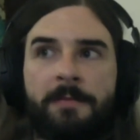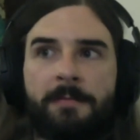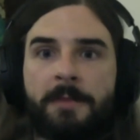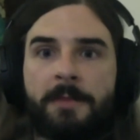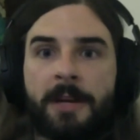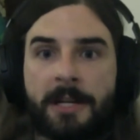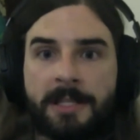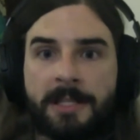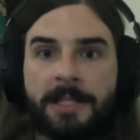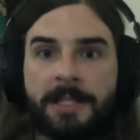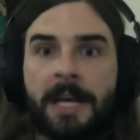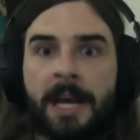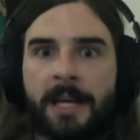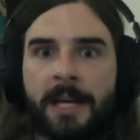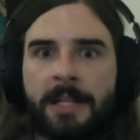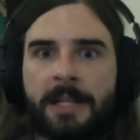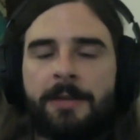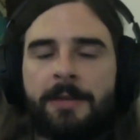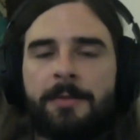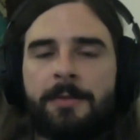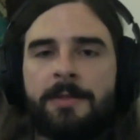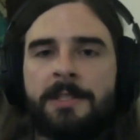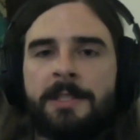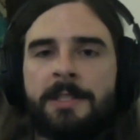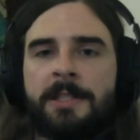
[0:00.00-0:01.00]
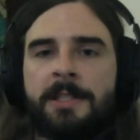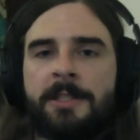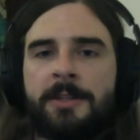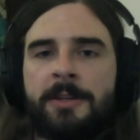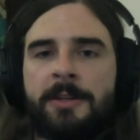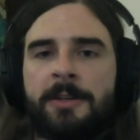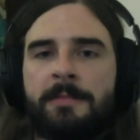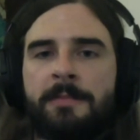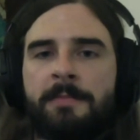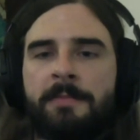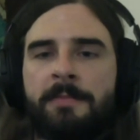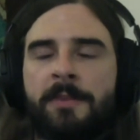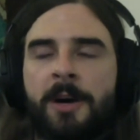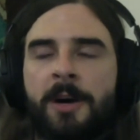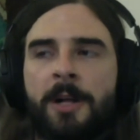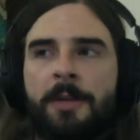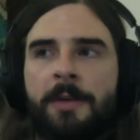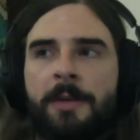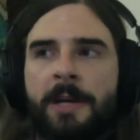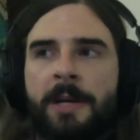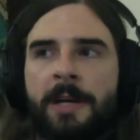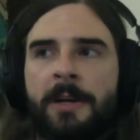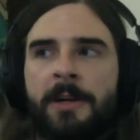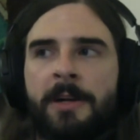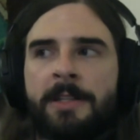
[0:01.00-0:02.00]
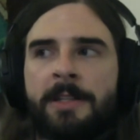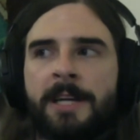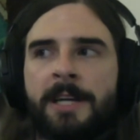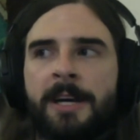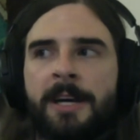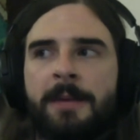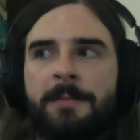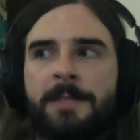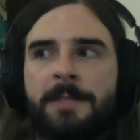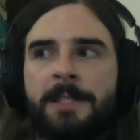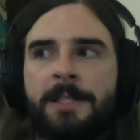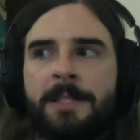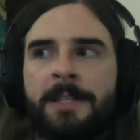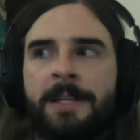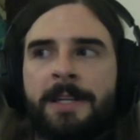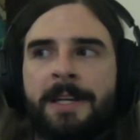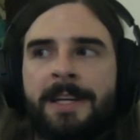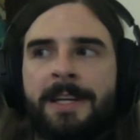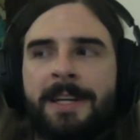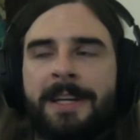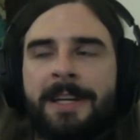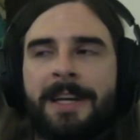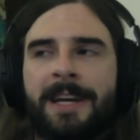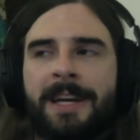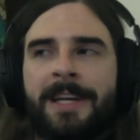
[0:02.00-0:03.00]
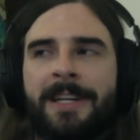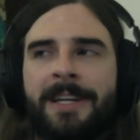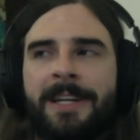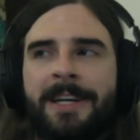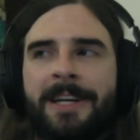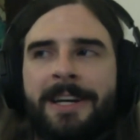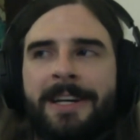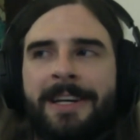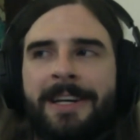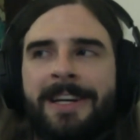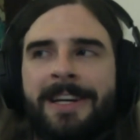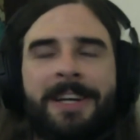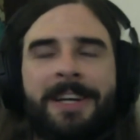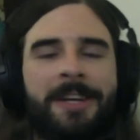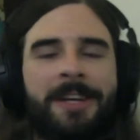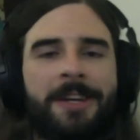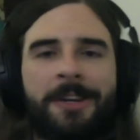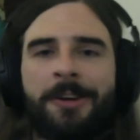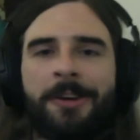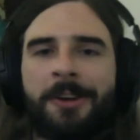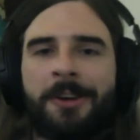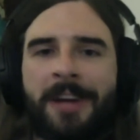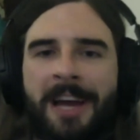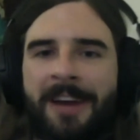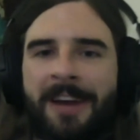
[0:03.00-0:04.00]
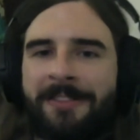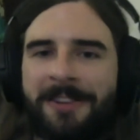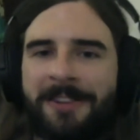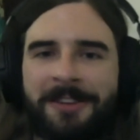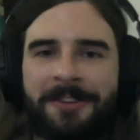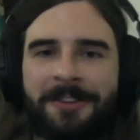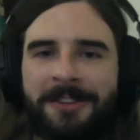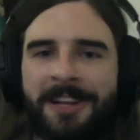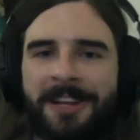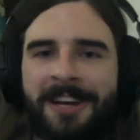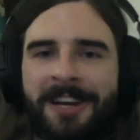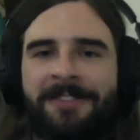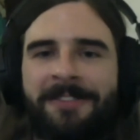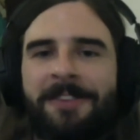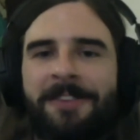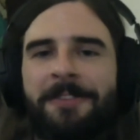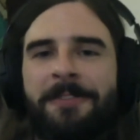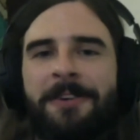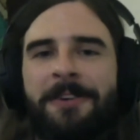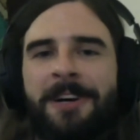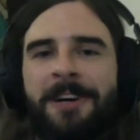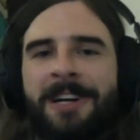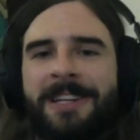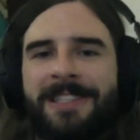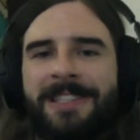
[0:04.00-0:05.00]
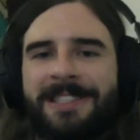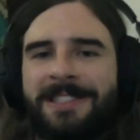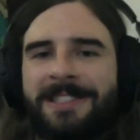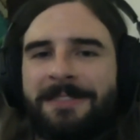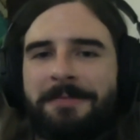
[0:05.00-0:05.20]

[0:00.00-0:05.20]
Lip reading: exactly who's in your following at all times, and you don't have to do that if you don't want.